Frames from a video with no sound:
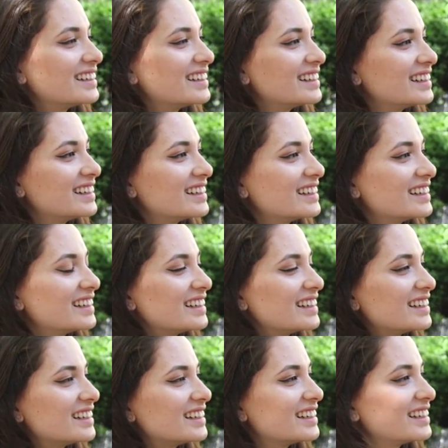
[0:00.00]

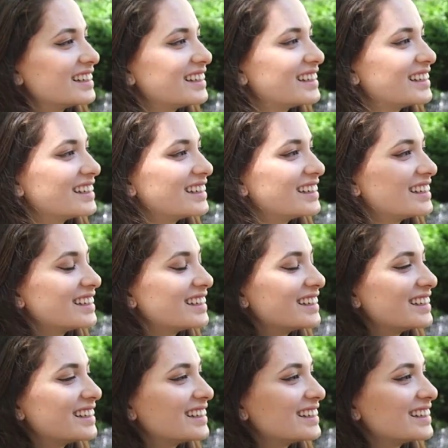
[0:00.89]

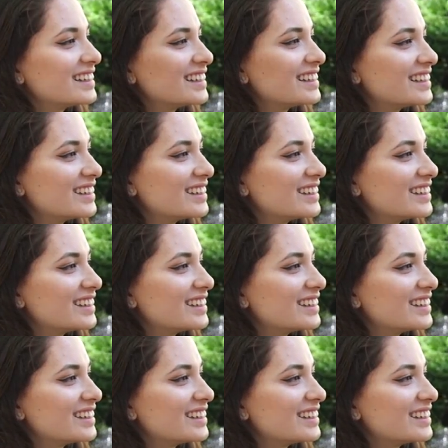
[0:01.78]
(silent)